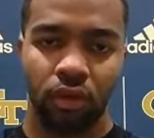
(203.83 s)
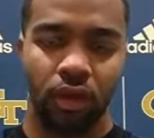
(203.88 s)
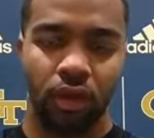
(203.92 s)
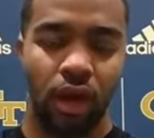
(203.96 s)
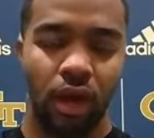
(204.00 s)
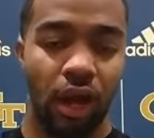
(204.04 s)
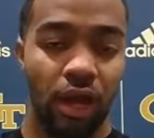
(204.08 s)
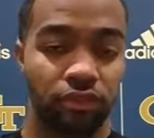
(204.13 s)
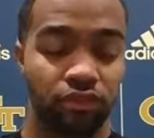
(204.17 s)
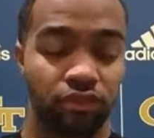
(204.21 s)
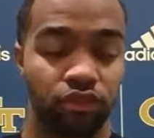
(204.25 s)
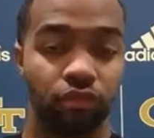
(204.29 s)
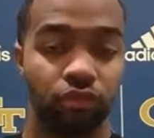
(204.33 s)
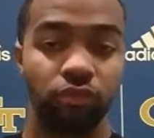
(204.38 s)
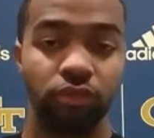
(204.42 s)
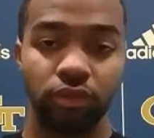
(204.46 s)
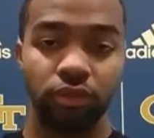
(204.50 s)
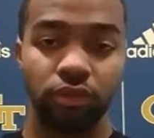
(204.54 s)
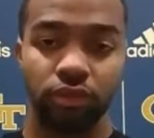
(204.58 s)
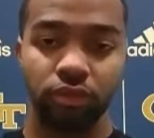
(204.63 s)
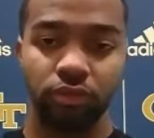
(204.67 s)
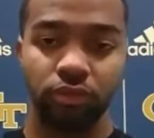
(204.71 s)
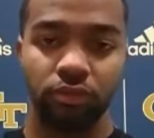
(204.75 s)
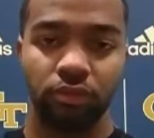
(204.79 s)
I truly
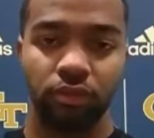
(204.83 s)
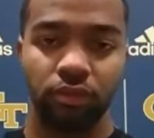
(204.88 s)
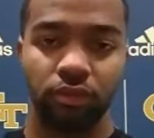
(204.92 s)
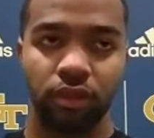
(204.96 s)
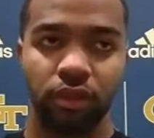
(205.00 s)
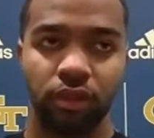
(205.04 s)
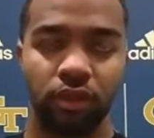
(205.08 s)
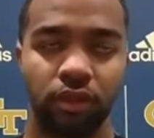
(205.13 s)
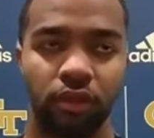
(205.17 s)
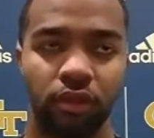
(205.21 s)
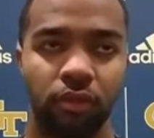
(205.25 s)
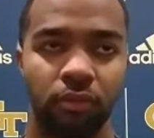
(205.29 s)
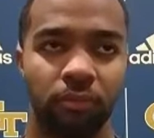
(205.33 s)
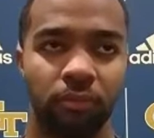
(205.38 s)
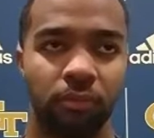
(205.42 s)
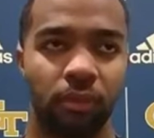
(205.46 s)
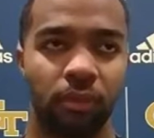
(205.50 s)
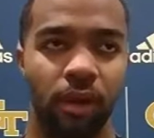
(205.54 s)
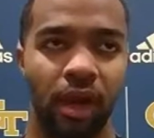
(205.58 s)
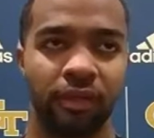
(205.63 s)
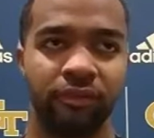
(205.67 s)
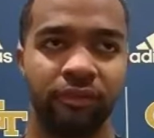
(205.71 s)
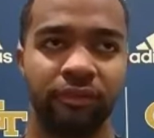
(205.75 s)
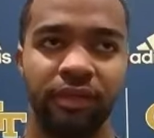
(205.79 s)
do.
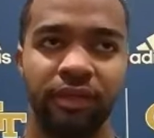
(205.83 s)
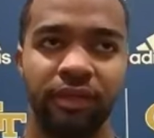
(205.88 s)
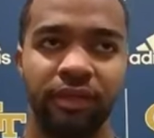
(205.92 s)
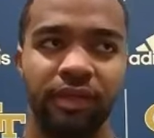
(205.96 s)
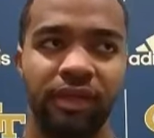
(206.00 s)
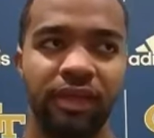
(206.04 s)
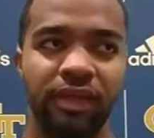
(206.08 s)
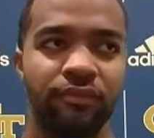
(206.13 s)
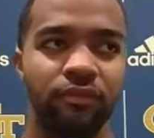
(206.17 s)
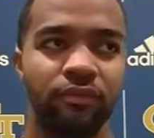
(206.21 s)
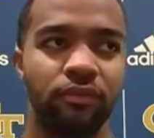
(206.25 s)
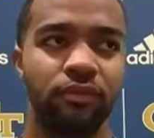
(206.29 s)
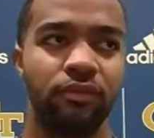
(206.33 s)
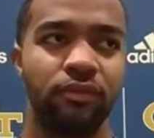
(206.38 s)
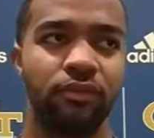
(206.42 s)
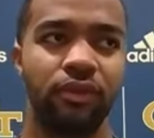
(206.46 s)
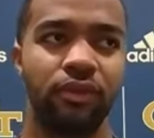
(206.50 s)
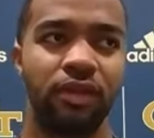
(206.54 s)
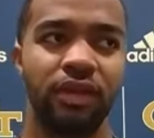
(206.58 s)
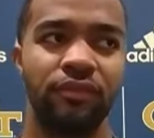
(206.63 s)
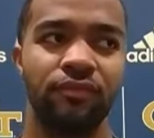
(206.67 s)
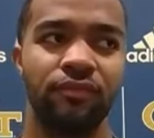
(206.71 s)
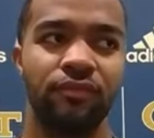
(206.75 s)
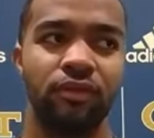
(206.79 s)
I think even
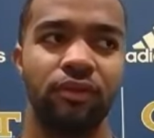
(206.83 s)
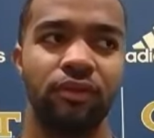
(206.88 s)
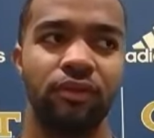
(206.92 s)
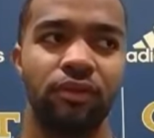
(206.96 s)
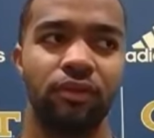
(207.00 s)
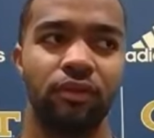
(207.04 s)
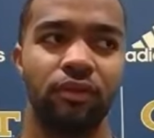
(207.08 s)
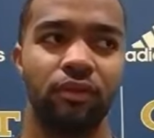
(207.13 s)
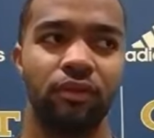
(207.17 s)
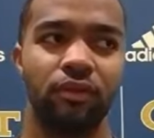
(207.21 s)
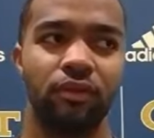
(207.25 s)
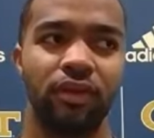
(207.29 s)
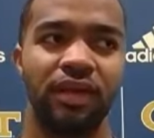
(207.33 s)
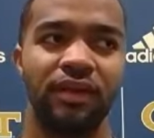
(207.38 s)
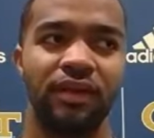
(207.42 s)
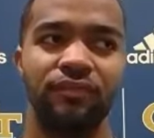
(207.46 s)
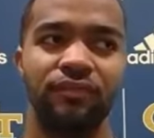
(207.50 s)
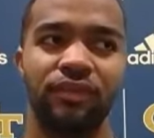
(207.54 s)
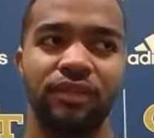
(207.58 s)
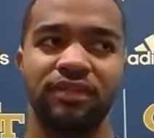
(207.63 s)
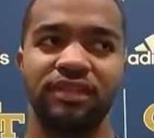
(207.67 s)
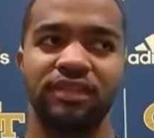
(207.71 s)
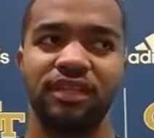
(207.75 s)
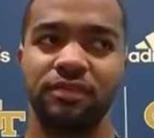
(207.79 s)

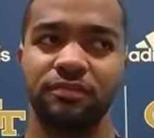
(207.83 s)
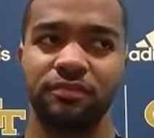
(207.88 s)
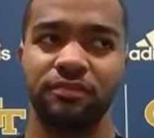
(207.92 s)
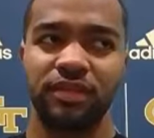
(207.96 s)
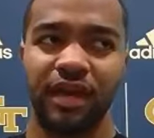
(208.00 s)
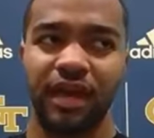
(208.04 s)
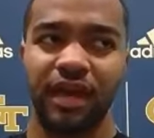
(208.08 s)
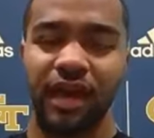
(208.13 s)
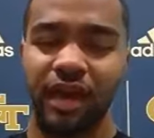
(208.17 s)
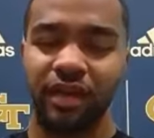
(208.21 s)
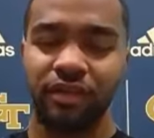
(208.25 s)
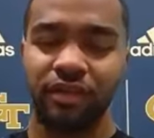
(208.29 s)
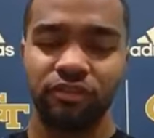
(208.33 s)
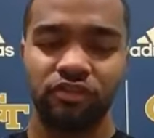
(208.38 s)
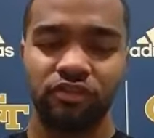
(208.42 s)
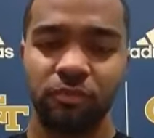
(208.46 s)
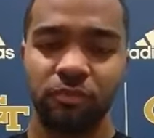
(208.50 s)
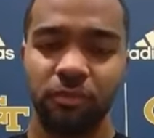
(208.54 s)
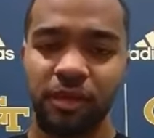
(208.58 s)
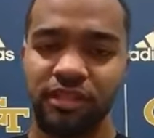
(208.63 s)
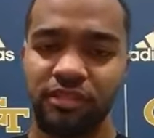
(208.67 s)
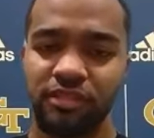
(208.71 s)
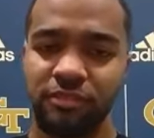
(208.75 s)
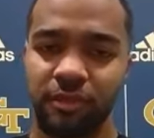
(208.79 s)
the teams that had the two
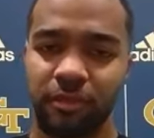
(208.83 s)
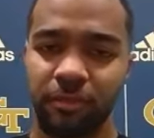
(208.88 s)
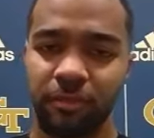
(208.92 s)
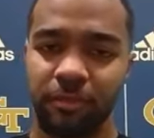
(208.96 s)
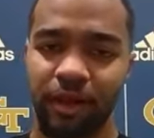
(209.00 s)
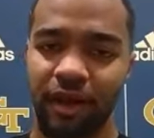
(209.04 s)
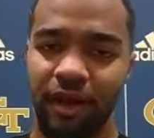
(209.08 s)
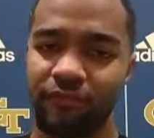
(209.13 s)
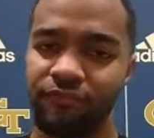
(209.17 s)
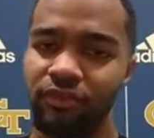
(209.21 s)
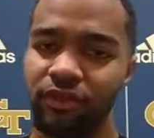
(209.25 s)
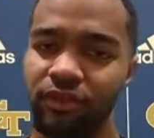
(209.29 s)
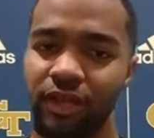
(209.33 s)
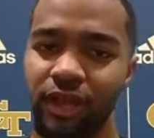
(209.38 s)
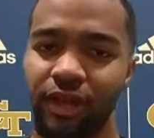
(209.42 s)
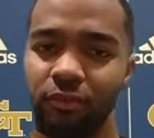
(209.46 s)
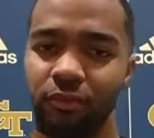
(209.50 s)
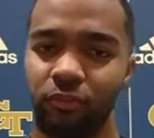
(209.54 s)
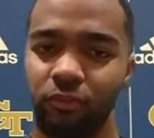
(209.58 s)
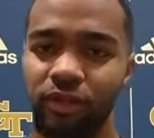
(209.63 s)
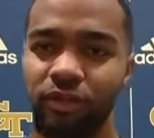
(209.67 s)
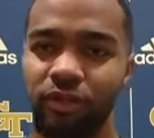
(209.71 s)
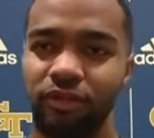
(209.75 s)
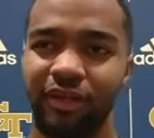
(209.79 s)
best big men, I feel like
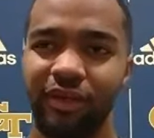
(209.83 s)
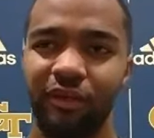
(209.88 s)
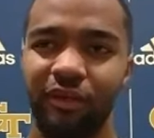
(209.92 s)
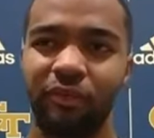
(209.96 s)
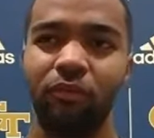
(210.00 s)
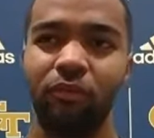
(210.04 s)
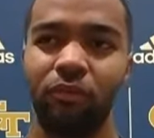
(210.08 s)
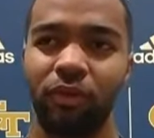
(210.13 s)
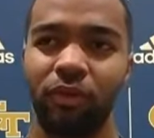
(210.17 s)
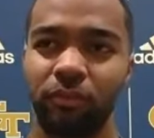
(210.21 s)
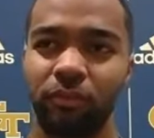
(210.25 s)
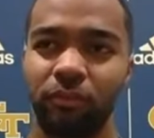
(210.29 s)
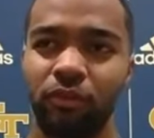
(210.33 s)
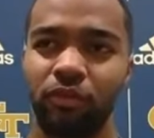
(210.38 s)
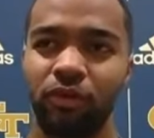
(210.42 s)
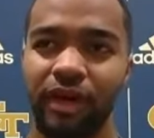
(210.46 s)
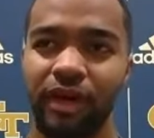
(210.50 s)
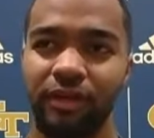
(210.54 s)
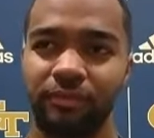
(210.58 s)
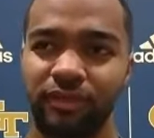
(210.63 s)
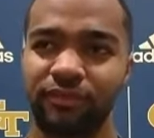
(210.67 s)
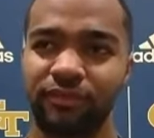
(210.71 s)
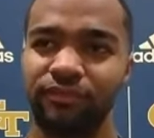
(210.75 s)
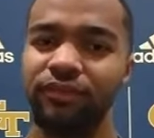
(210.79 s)
they were winnable
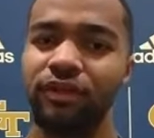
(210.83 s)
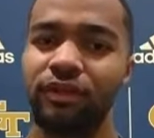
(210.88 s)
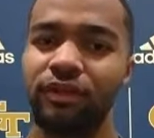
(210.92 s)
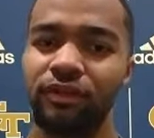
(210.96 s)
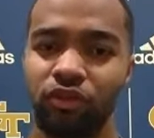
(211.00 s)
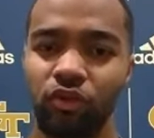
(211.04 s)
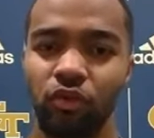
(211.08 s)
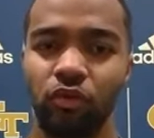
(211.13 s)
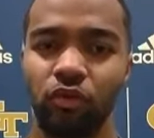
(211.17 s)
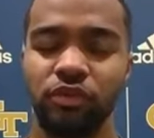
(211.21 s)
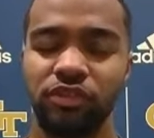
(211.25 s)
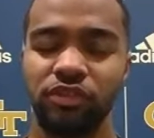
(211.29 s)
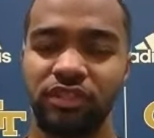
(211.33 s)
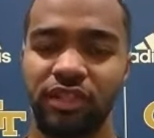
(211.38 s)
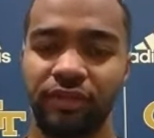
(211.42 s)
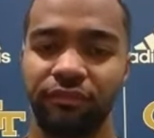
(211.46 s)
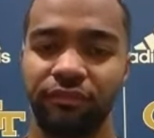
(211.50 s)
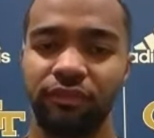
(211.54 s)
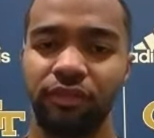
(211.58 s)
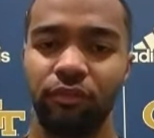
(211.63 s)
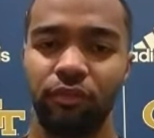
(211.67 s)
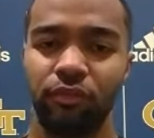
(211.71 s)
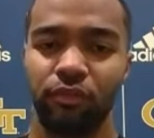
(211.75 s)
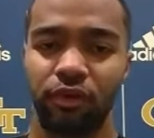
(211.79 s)
games. I feel Duke was
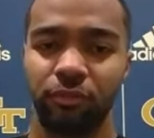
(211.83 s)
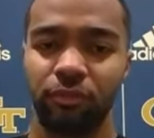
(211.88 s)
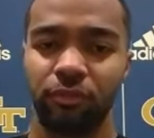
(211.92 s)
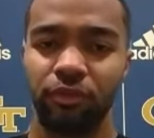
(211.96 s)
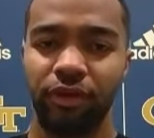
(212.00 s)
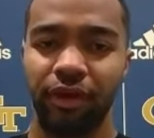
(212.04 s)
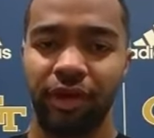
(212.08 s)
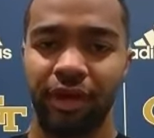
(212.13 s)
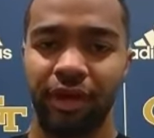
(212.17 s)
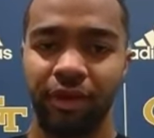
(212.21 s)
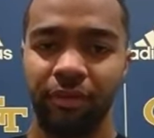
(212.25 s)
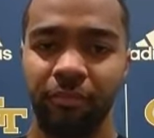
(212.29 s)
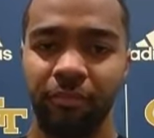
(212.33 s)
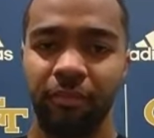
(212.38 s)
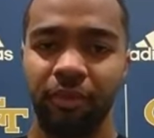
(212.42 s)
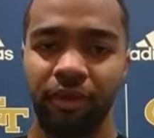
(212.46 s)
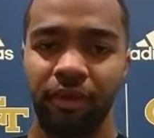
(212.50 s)
definitely a winnable game.